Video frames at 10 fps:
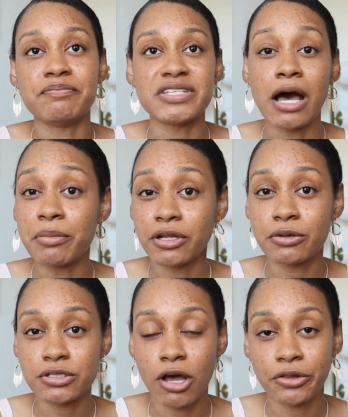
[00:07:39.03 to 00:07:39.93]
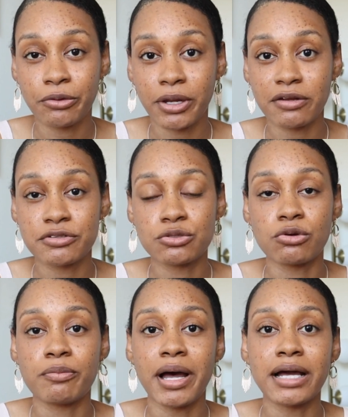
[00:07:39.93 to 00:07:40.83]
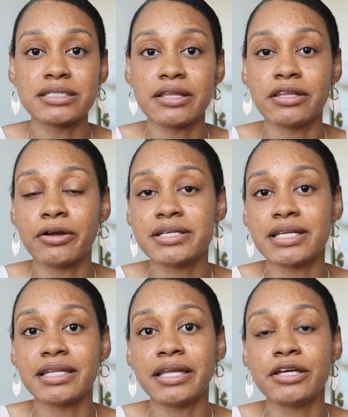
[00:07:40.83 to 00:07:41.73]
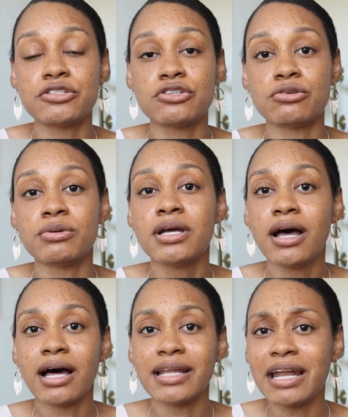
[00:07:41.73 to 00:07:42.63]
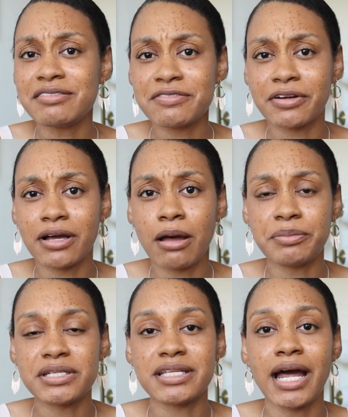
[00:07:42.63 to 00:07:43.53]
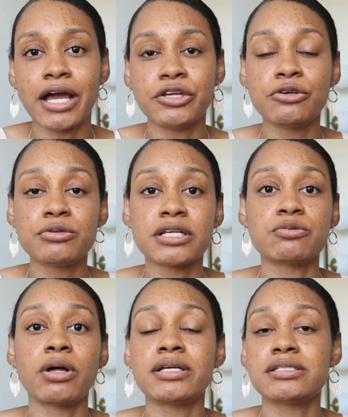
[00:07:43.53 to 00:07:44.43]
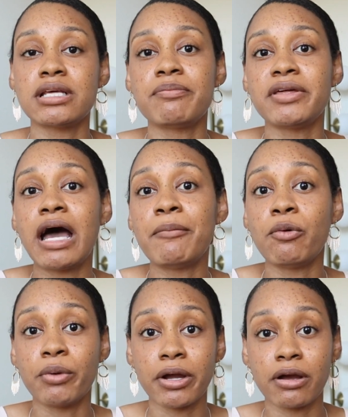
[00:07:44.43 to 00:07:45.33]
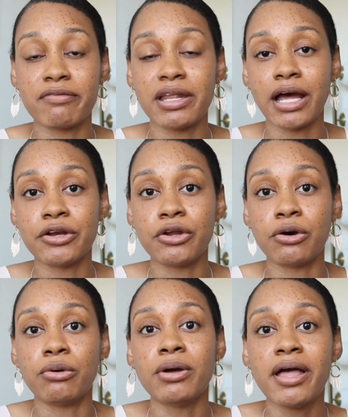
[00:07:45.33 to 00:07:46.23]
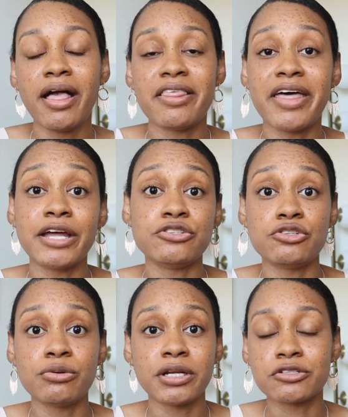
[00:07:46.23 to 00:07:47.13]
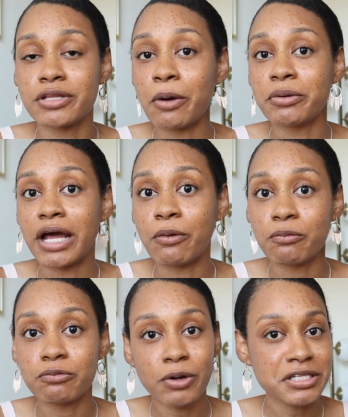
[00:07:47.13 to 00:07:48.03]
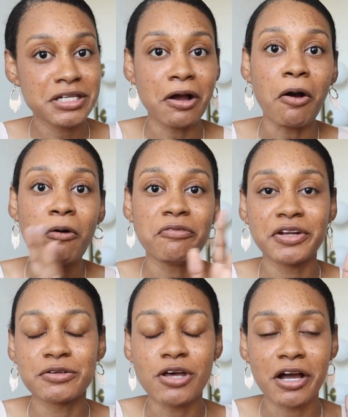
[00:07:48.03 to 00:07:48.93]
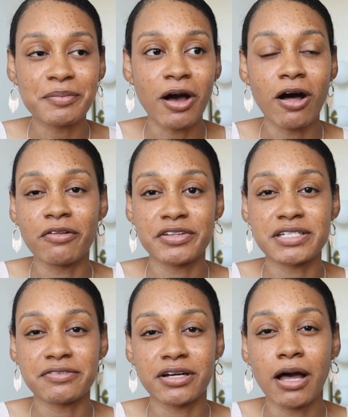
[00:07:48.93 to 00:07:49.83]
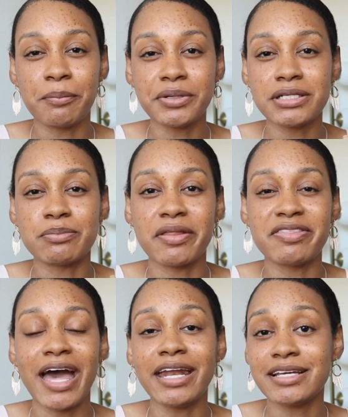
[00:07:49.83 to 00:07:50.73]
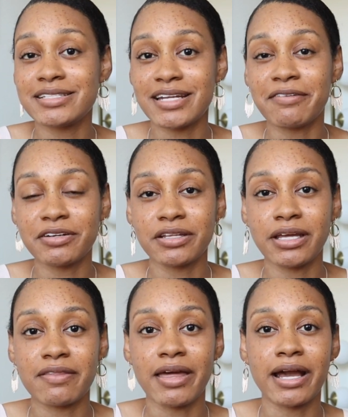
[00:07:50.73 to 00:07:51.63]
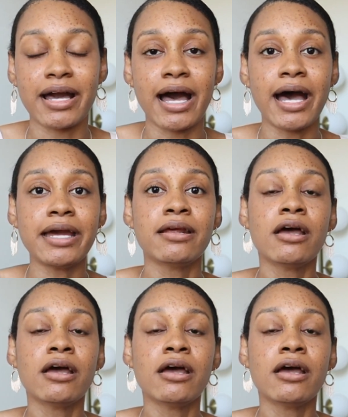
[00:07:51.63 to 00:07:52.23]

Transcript: down below. It's called the Creatives Toolbox, and there is a link to a lot of different companies that I use, as well as some that I'm aware of that I know that do it, and so that we're not wasting our whole video talking about all of the different companies, but that is definitely in that guide.